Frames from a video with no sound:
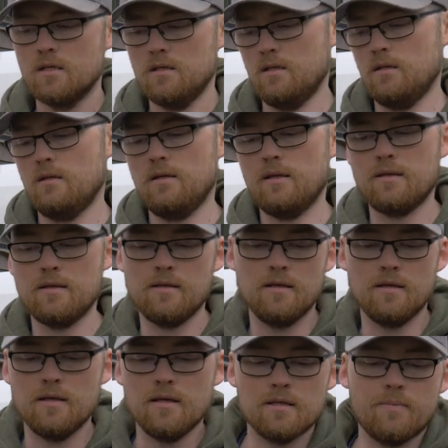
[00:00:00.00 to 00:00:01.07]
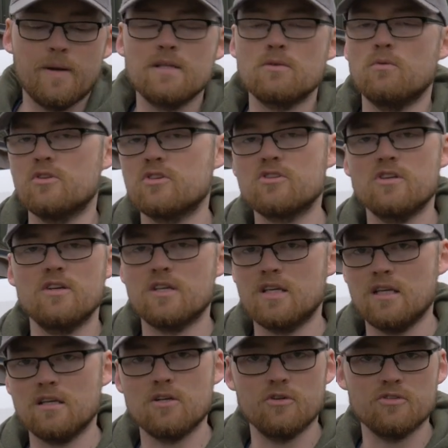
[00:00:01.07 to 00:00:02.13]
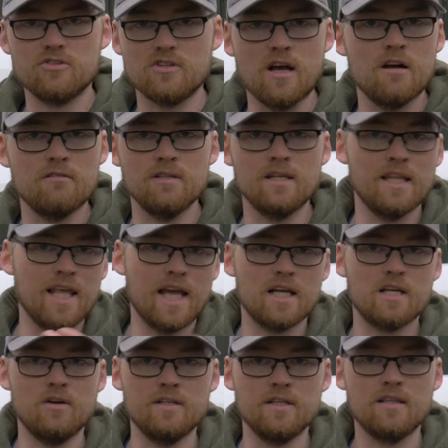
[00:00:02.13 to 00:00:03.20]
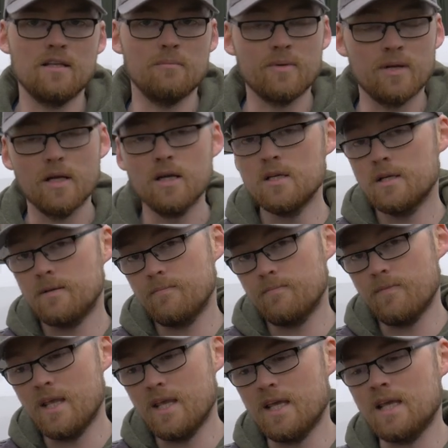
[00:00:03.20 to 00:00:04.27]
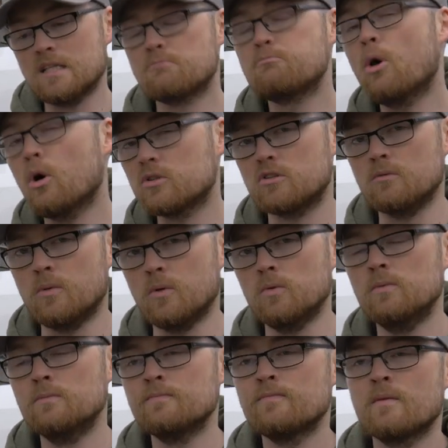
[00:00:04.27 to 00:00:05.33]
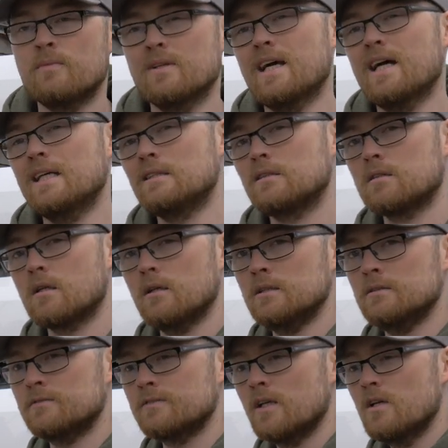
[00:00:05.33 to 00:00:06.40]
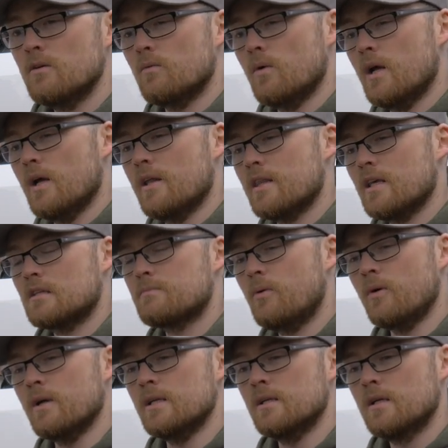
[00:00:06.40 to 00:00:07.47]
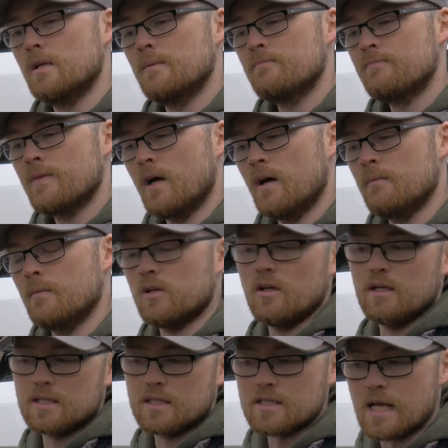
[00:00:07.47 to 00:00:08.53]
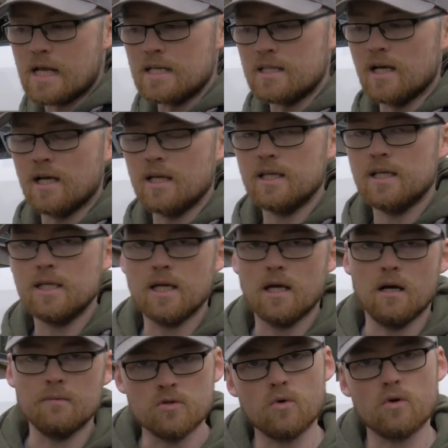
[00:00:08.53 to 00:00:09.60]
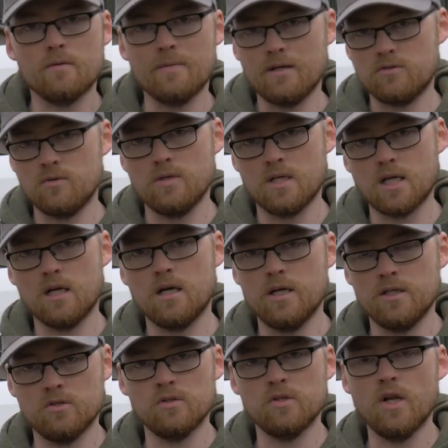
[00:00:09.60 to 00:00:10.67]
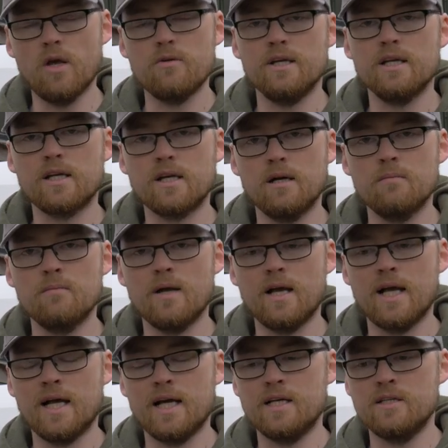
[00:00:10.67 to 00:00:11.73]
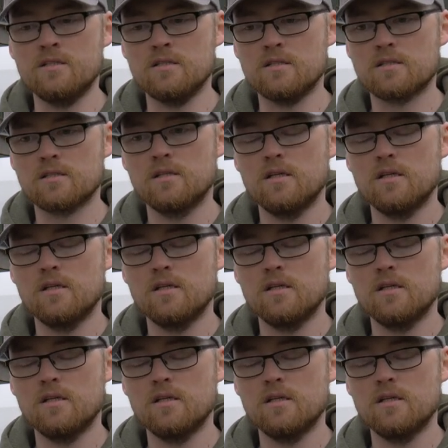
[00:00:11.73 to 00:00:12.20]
it depends what the circuit costs are and that kind of thing. But it is possible. But that is kind of, at this point, I'd like to say that I'm talking about doing karting on a lower income, and